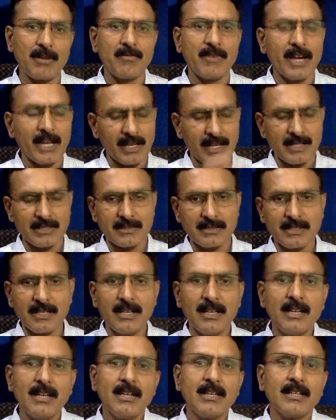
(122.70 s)
whereas
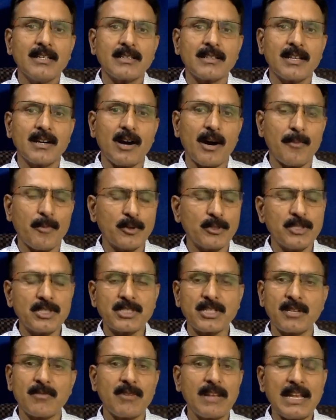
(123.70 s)
the
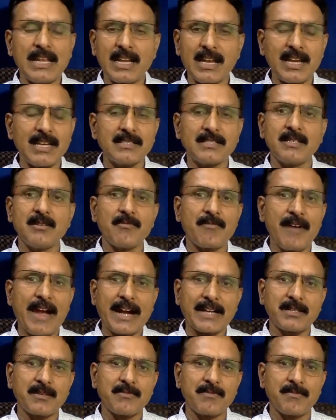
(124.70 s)
opposition will engage in
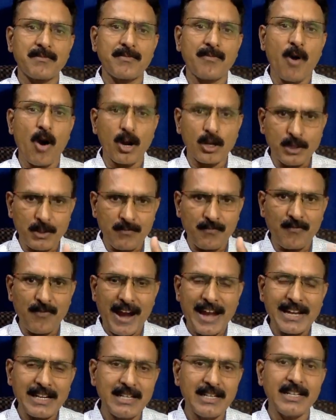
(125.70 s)
fault
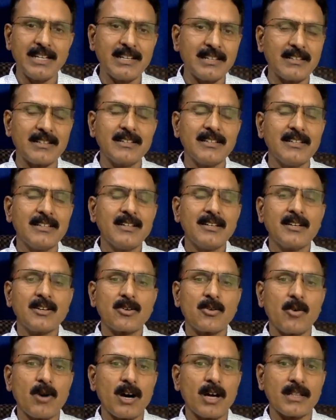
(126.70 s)
finding
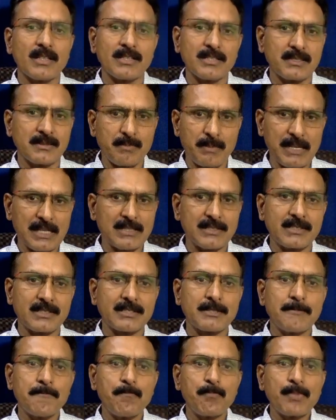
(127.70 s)
for these
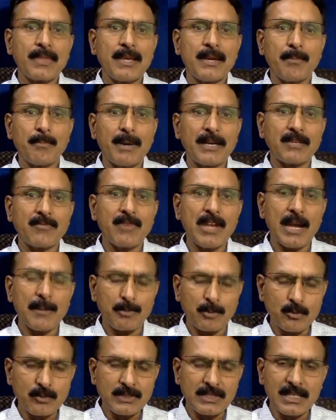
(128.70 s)
bills. But we have
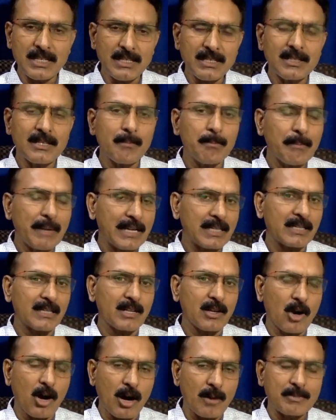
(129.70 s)
to see the matter
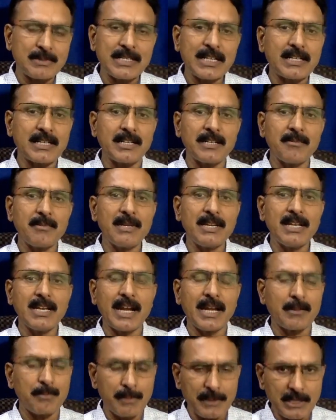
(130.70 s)
objectively
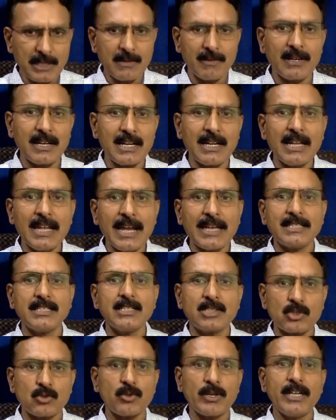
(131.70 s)
and particularly as a
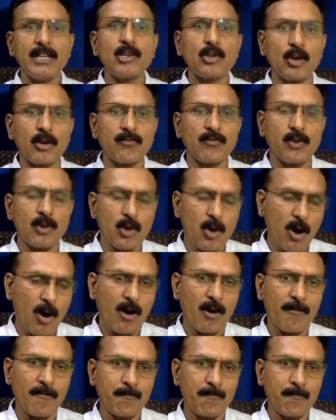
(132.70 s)
student of law.